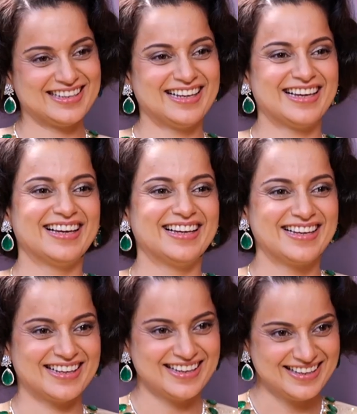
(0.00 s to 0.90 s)
play in the
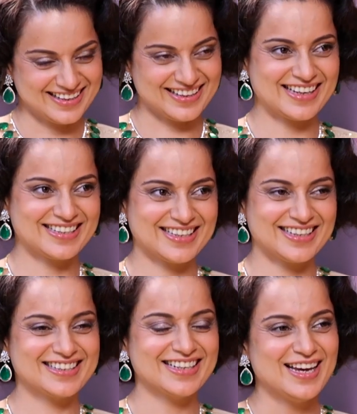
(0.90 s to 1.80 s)
movie. Yes,
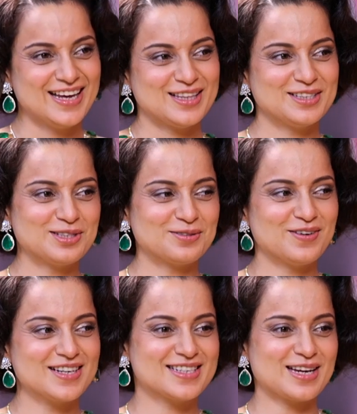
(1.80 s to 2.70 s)
yes. Yeah. This is
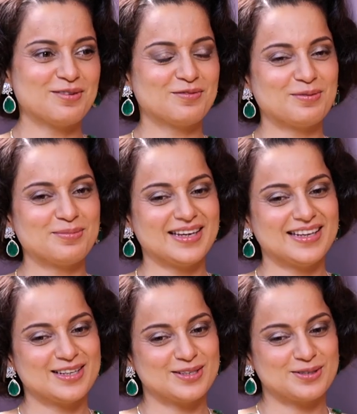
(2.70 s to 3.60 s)
first time for me
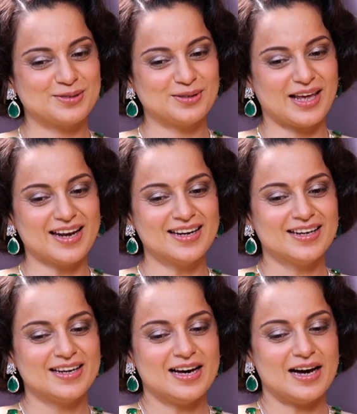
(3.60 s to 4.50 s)
to do that.
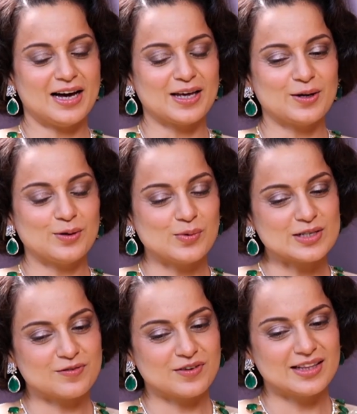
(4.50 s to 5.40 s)
I
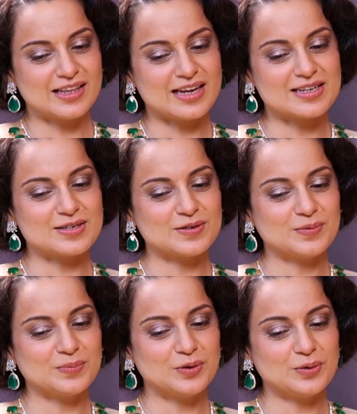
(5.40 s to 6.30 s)
always feel that,
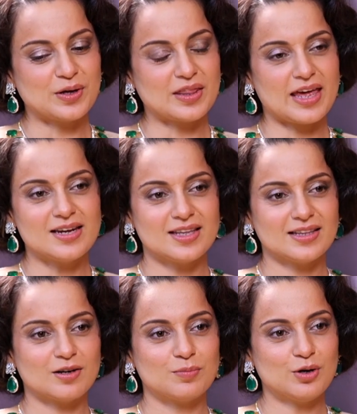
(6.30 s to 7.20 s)
you know,
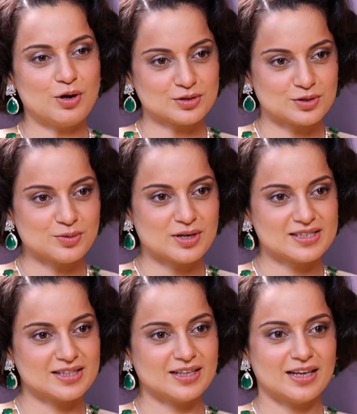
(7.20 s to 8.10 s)
anything that belongs to
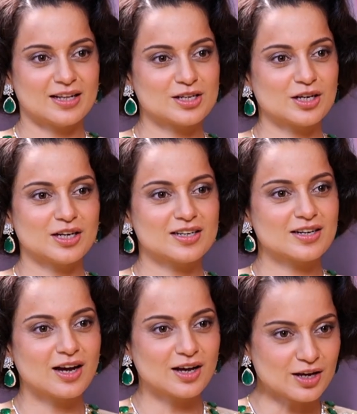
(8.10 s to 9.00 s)
us, it
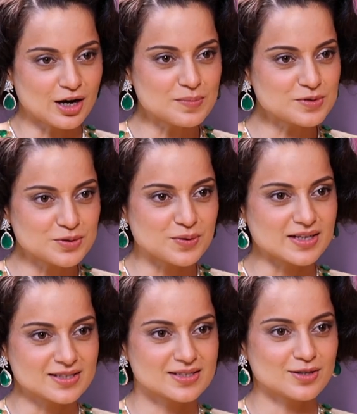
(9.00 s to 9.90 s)
comes to
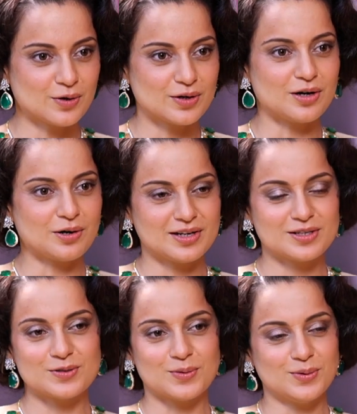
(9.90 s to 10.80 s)
us on
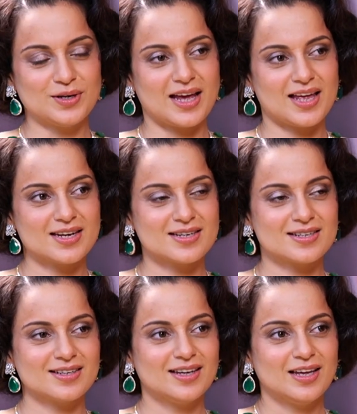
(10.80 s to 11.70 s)
its own,
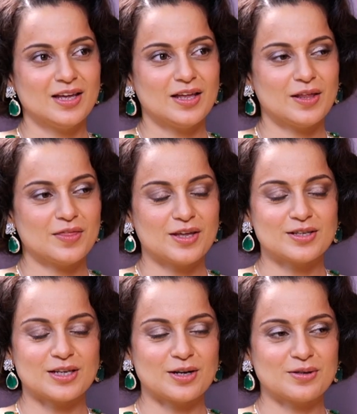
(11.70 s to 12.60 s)
and
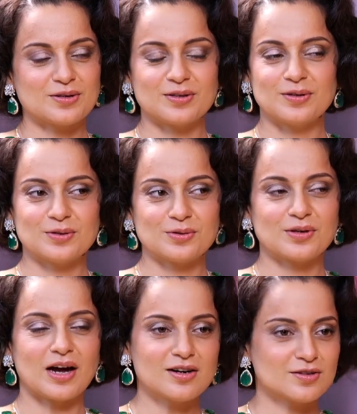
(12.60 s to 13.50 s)
things that
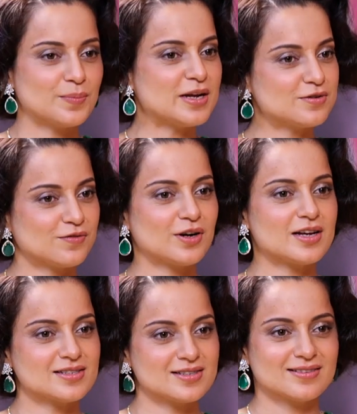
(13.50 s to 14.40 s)
aren't meant for
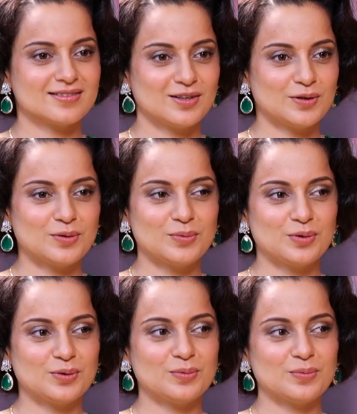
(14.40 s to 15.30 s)
us, you know,
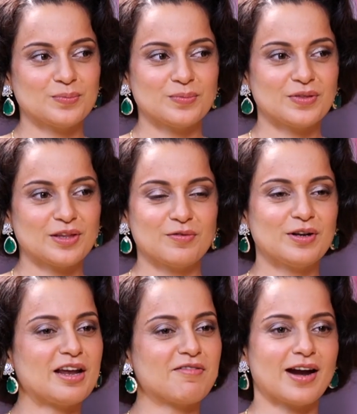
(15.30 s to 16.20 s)
they
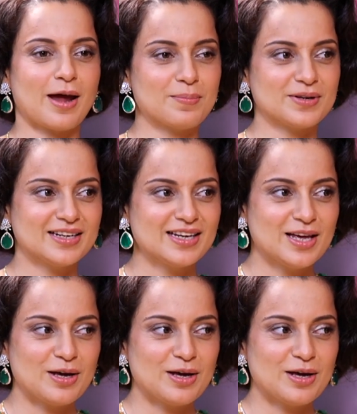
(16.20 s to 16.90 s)
will never happen.